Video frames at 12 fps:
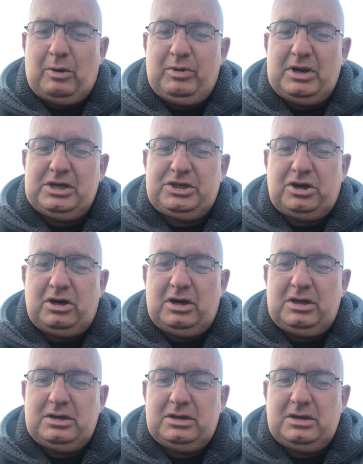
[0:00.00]
But
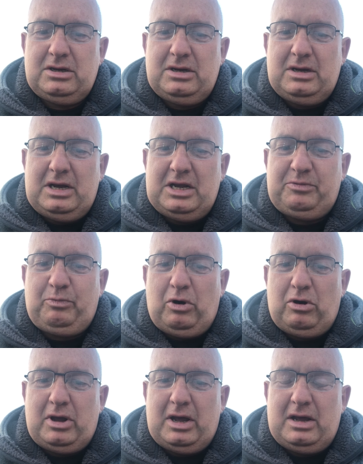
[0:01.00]
inside his
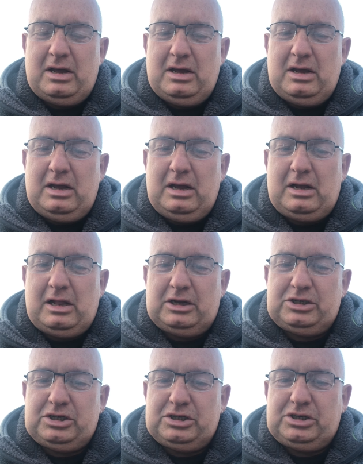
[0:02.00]
pocket, he
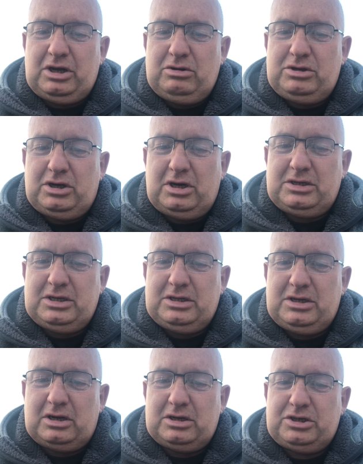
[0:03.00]
clutched it so tight it
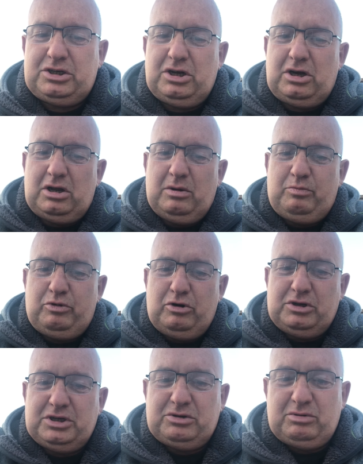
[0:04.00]
dug a circular
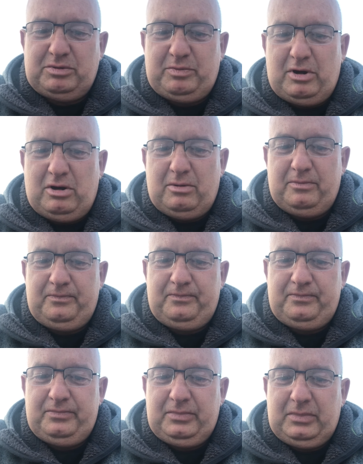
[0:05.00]
bruise into his palm.
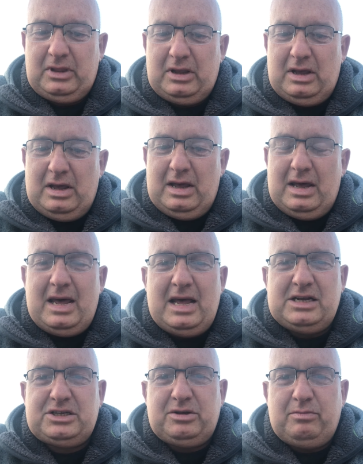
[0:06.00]

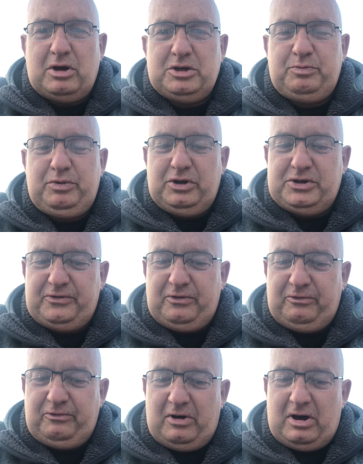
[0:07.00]
It's the most beautiful
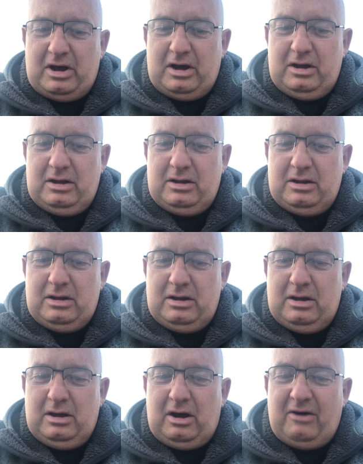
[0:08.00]
fire
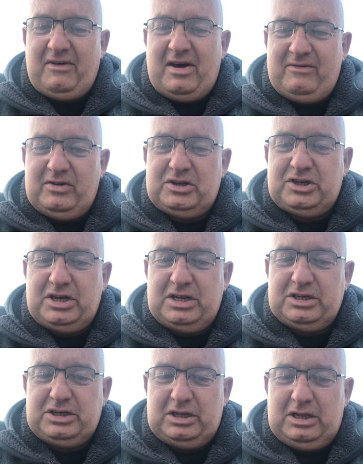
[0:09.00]
I've ever
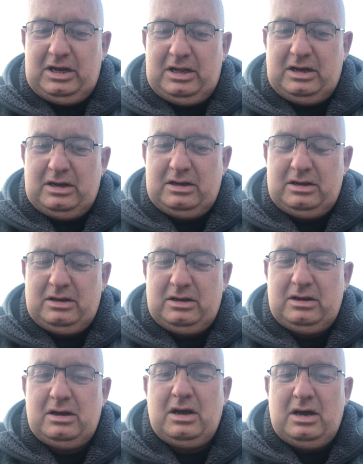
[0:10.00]
seen, said Leela.
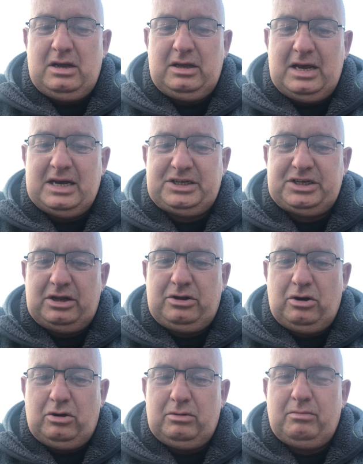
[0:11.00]
Yes, said
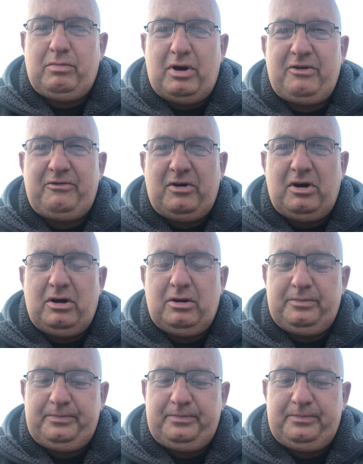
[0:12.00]
Con, by far.